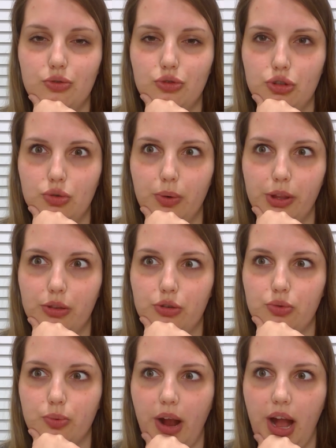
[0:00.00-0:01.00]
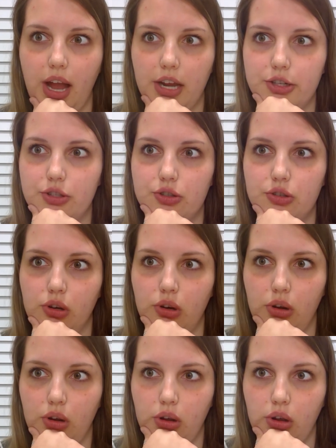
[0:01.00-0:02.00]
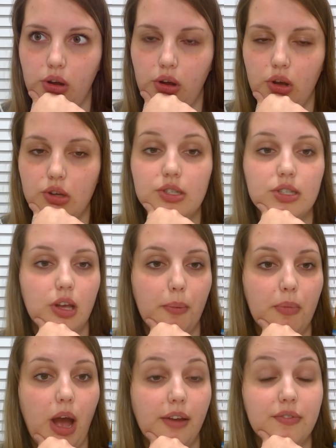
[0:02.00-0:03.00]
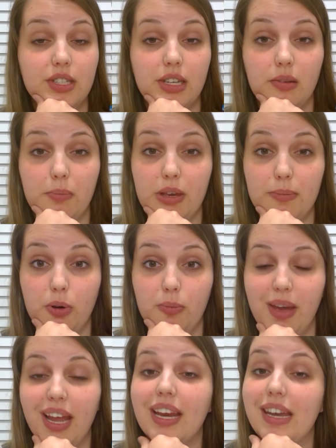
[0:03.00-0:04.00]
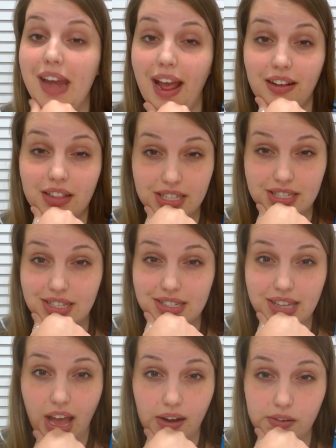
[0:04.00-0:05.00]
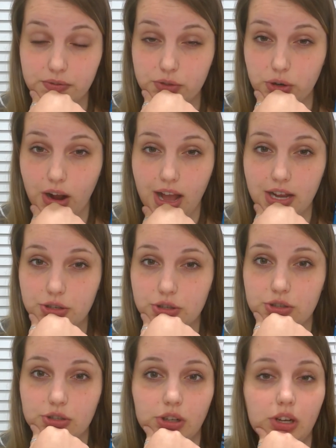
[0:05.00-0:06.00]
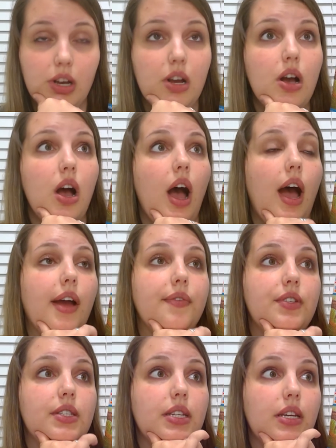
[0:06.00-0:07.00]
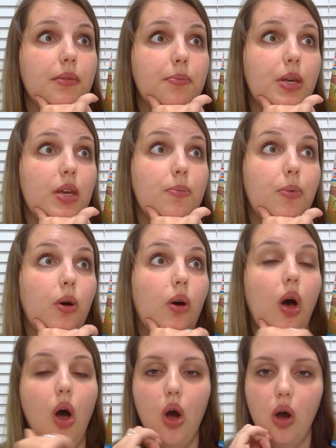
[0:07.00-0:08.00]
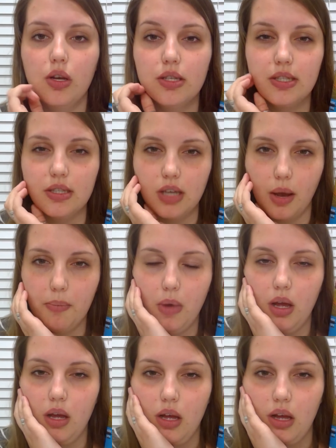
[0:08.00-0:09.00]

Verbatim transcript: you do with trash? Some, I've seen people make necklaces out of trash. I've seen people, some,